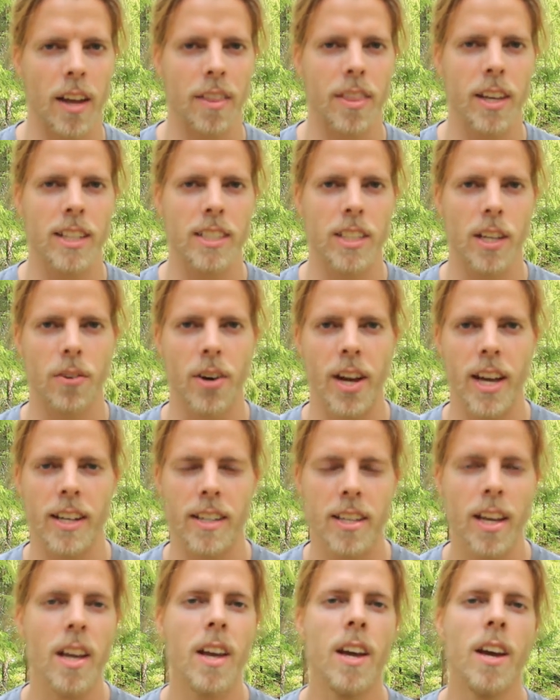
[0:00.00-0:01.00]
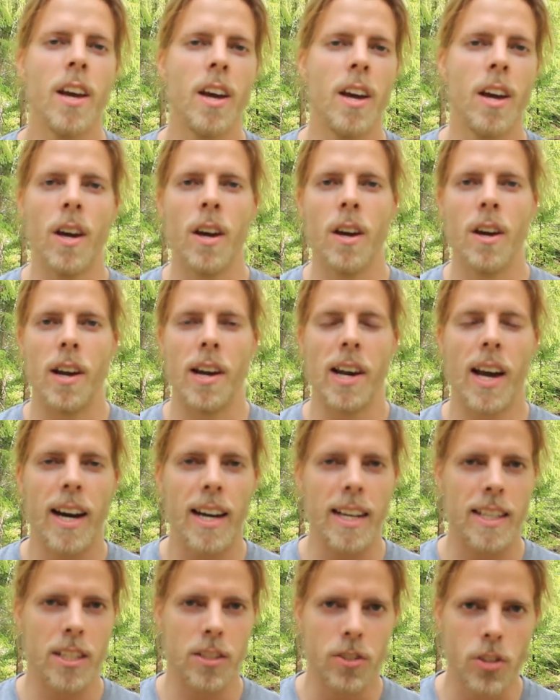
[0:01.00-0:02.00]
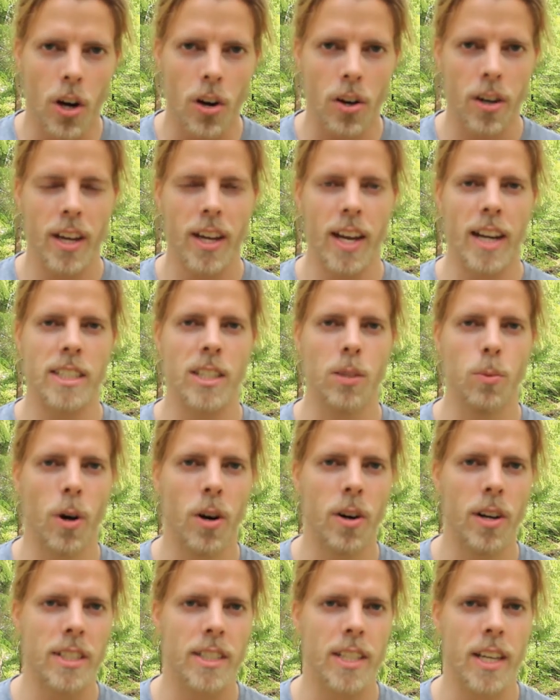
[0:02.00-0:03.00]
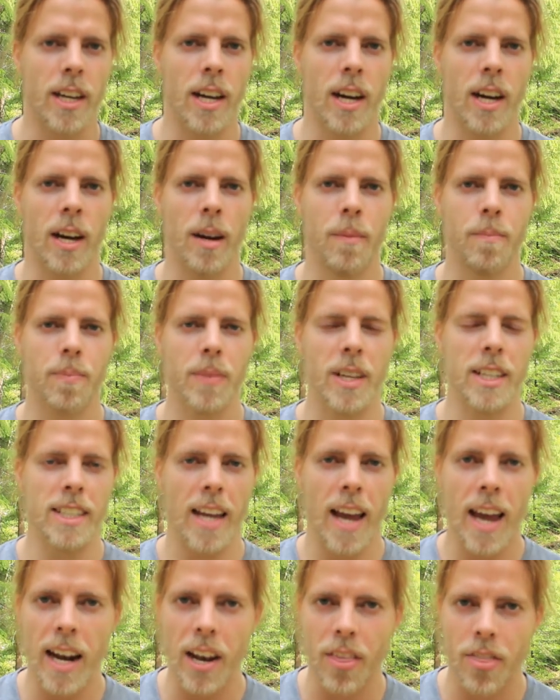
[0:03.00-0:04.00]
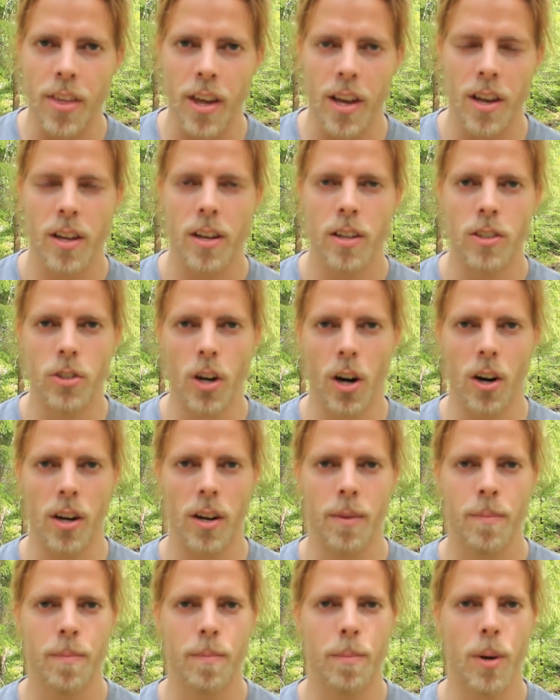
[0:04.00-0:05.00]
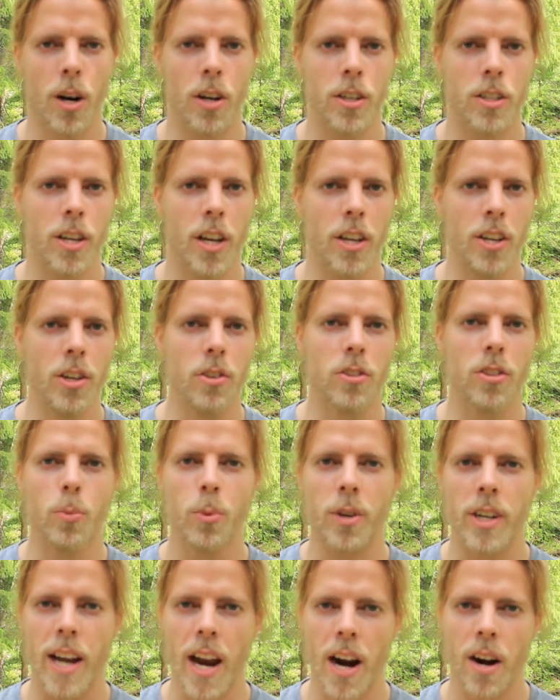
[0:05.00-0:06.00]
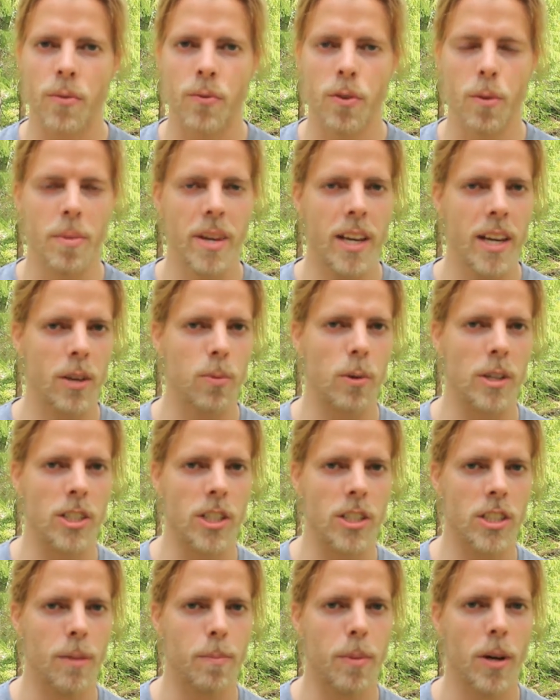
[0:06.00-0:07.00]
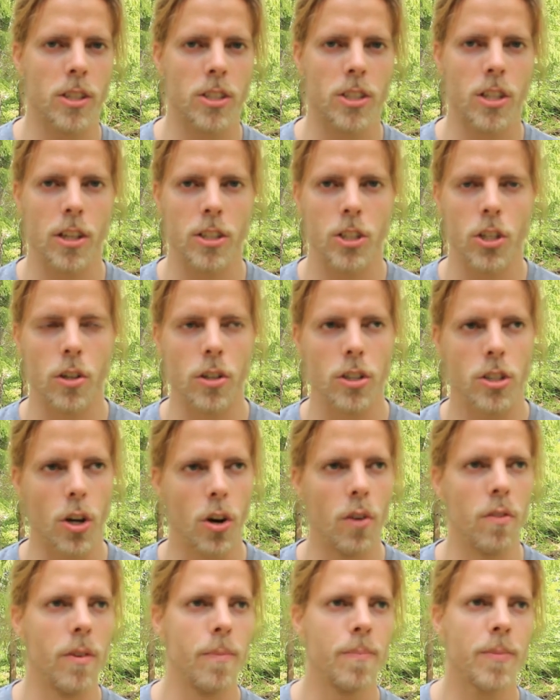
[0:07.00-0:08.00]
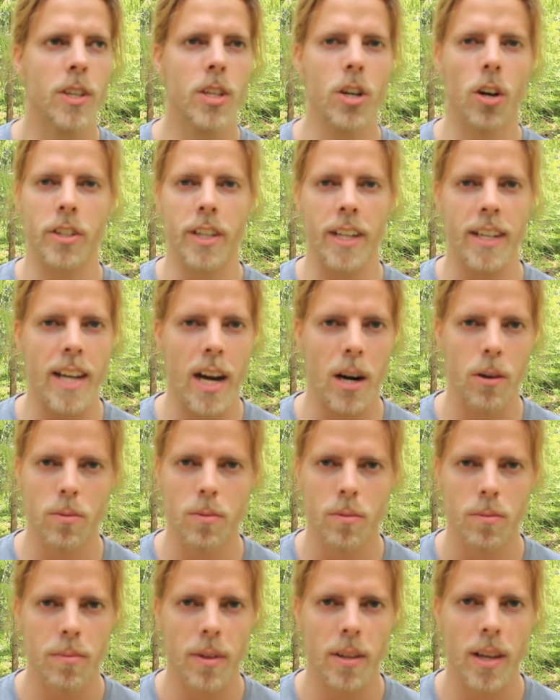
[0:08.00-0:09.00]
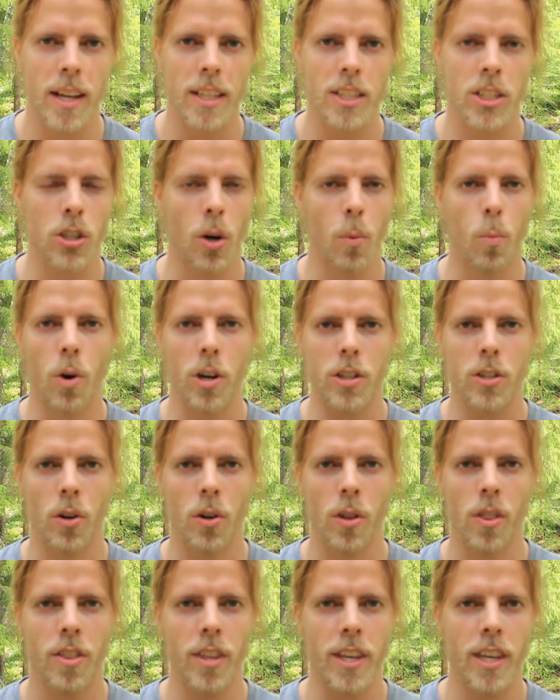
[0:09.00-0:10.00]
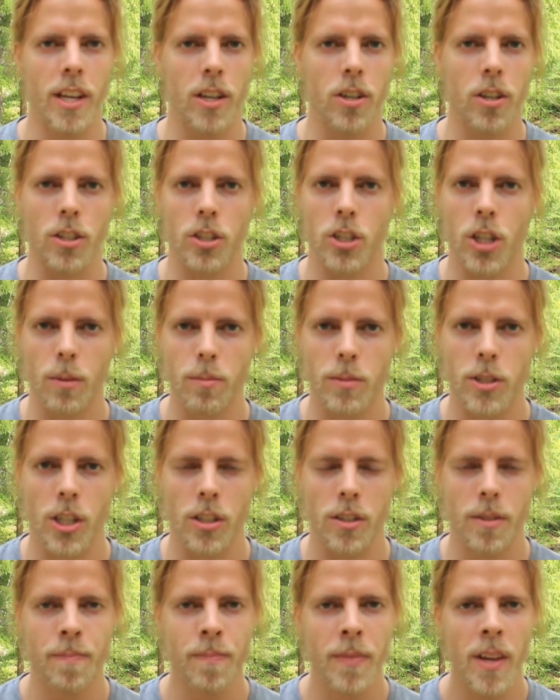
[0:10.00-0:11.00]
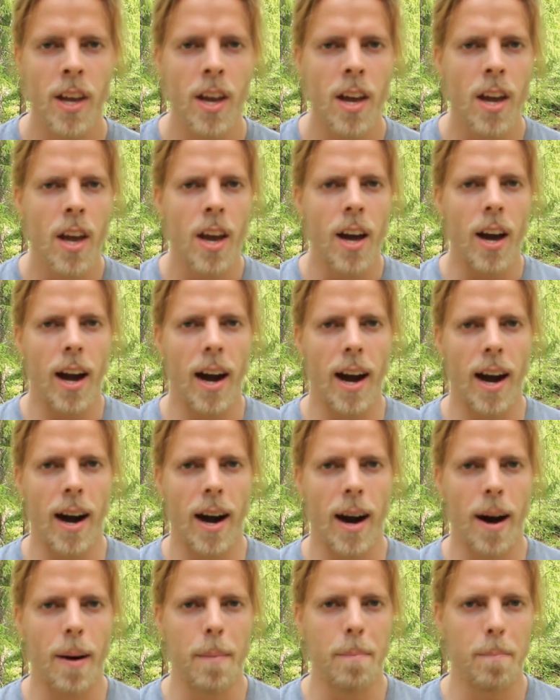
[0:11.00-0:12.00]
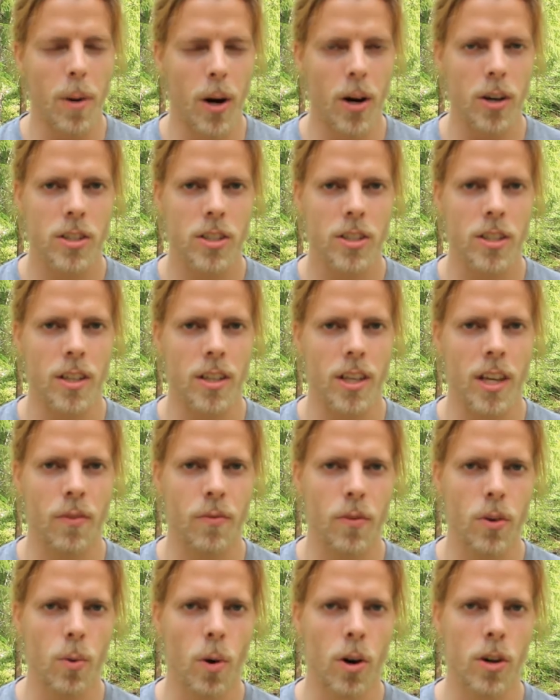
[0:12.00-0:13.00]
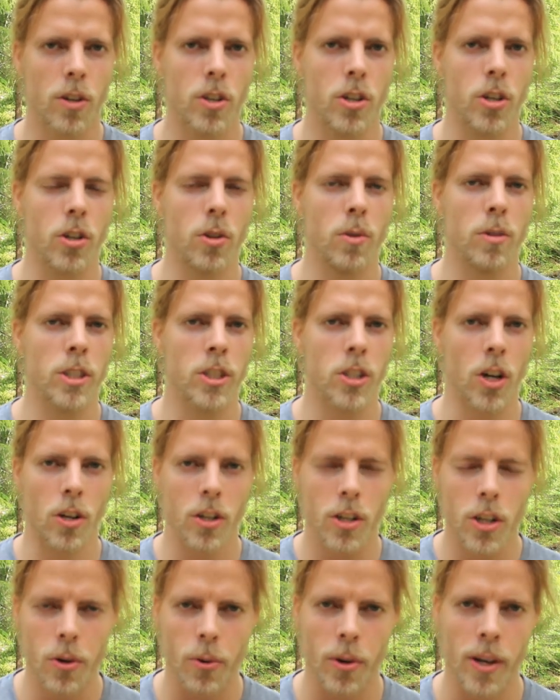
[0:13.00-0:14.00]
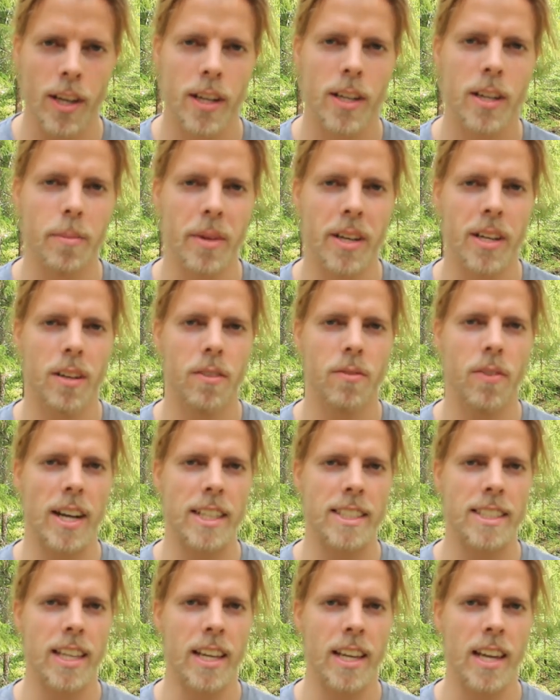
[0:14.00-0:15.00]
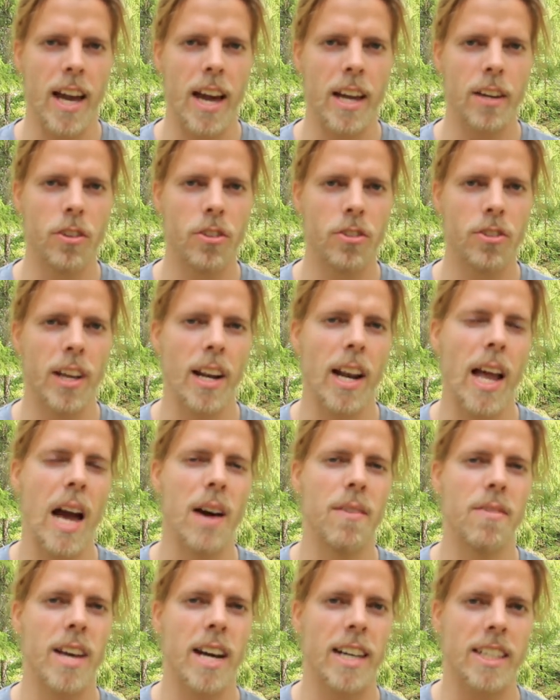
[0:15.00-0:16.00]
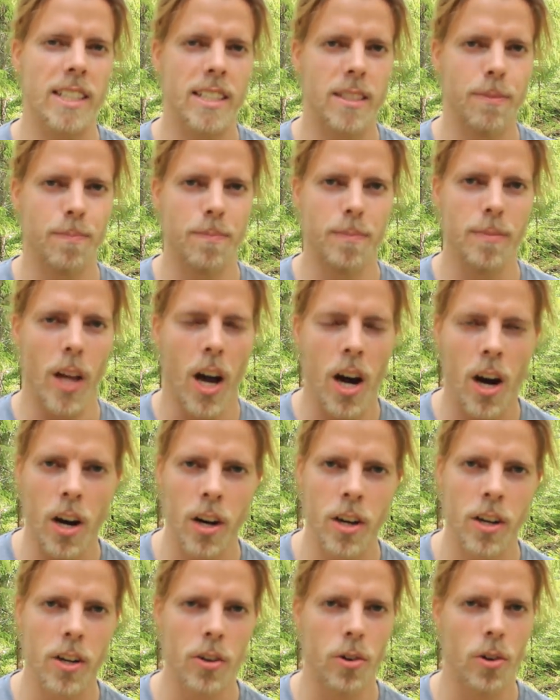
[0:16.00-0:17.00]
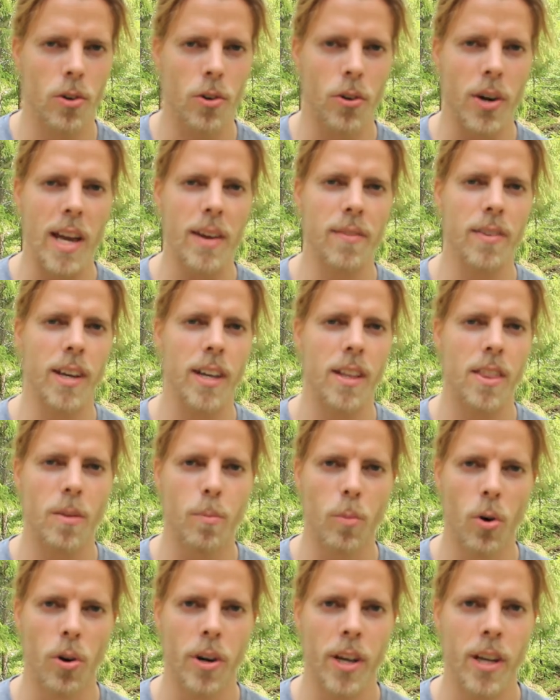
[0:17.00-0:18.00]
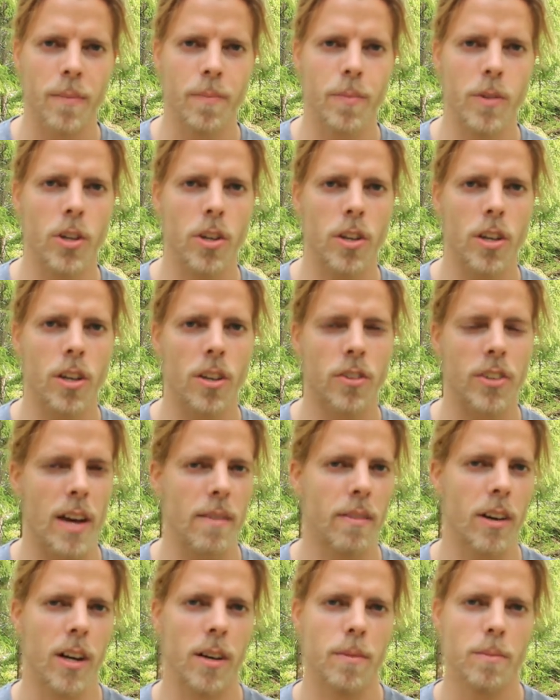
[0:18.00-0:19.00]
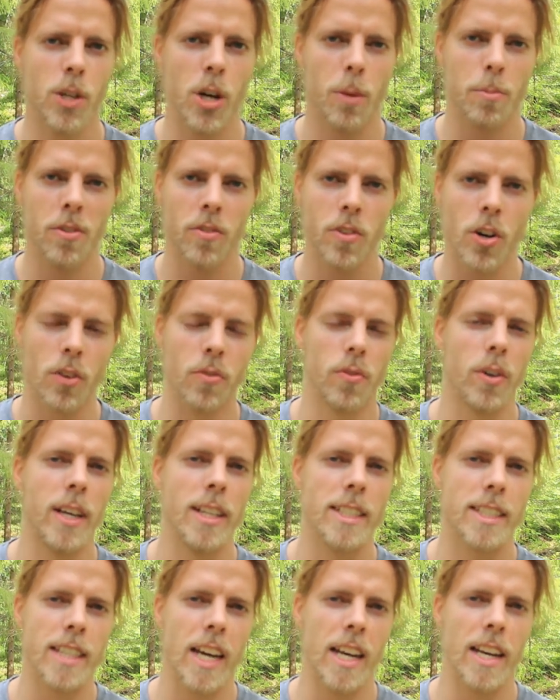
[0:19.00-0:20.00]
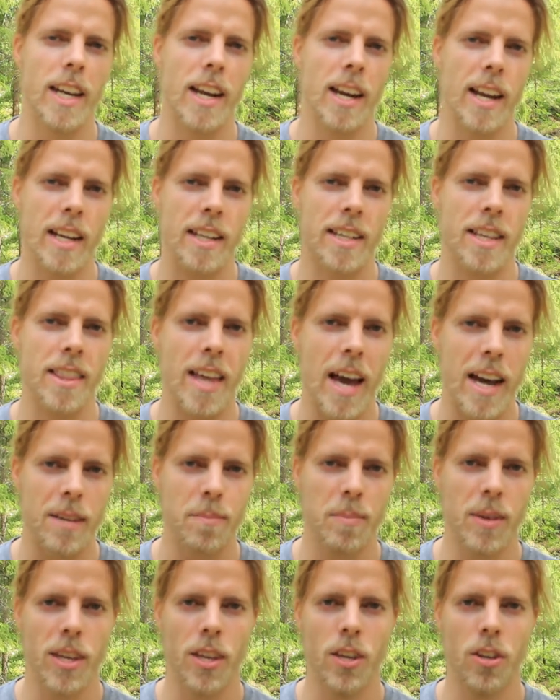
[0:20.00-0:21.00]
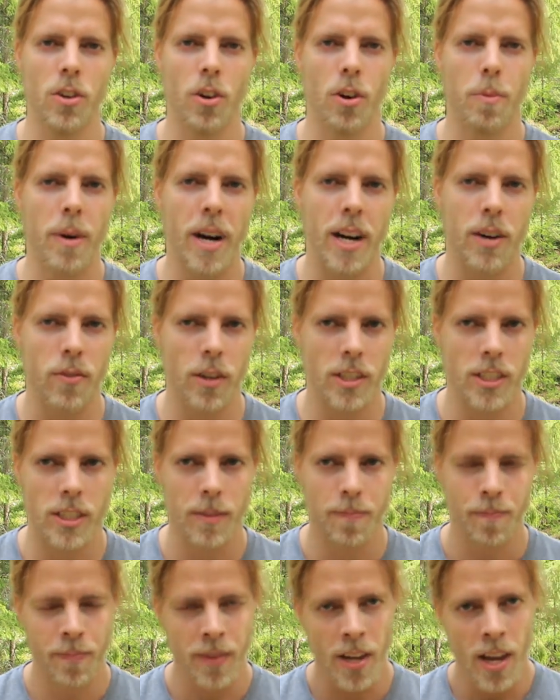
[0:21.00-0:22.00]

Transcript: I think it's a great light drug, as it were. It's an uh, it's a healthy drug, but uh, use it with care. For me it was just a personal choice of cutting down somewhat on the consumption, uh, but if you want to start doing intermittent fasting and you still have that hunger or craving in the morning, you can just have a cup of coffee instead and let that be your breakfast.